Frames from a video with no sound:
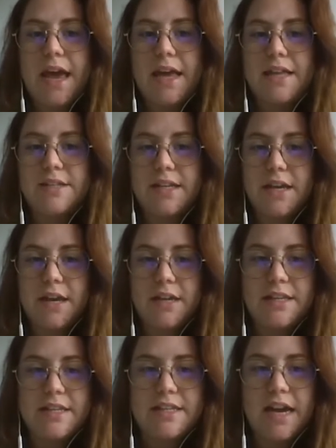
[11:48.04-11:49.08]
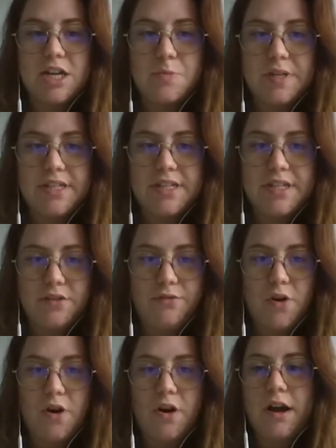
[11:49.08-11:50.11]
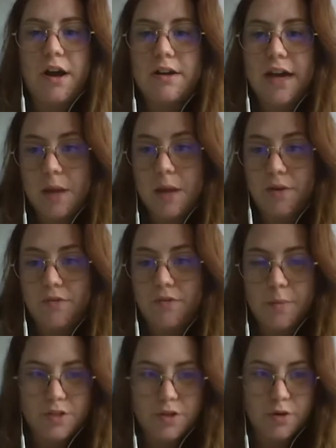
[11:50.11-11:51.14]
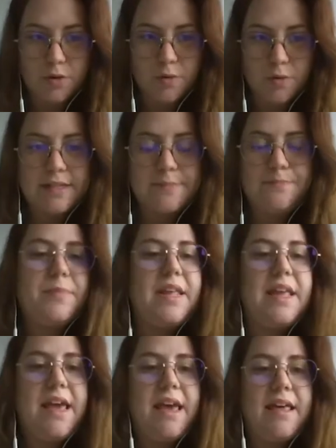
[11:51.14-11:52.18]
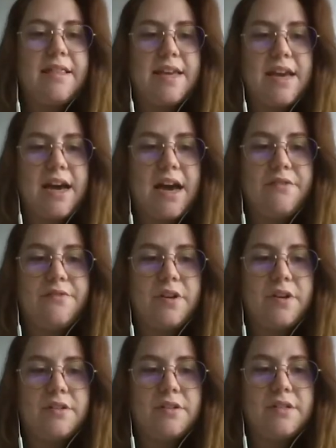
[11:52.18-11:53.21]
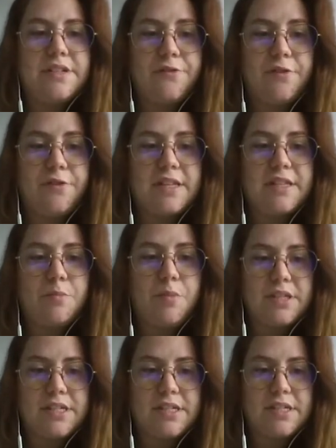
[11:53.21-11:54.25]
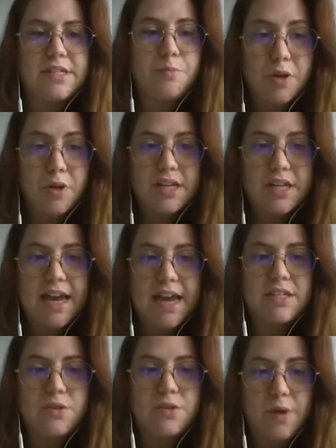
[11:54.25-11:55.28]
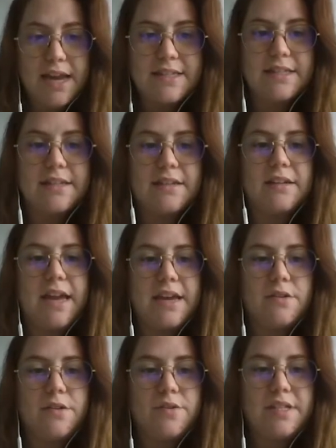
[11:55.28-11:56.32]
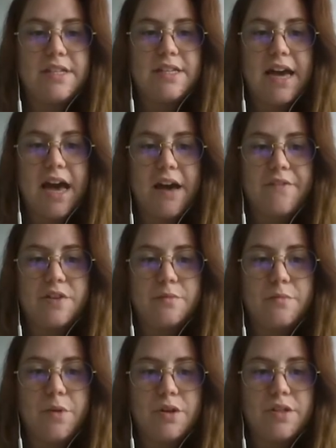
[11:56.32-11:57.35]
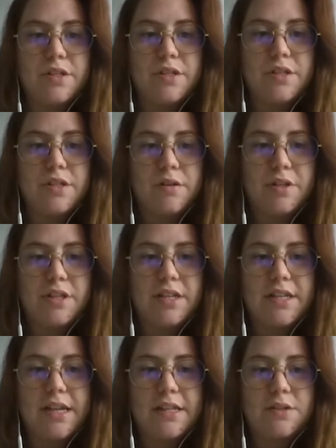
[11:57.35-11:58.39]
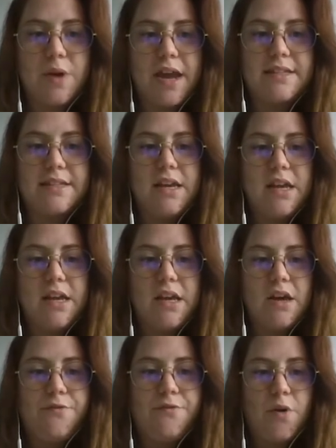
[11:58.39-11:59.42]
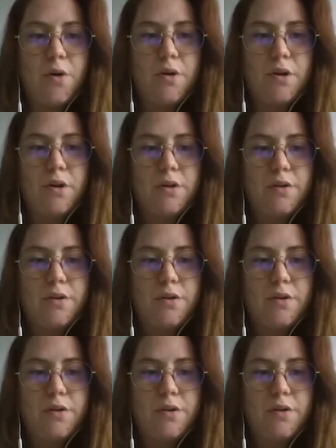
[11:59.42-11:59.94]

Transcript: and the second is HPC for high performance concrete. They have different Portlandite rate. OC have the most Portlandite rate for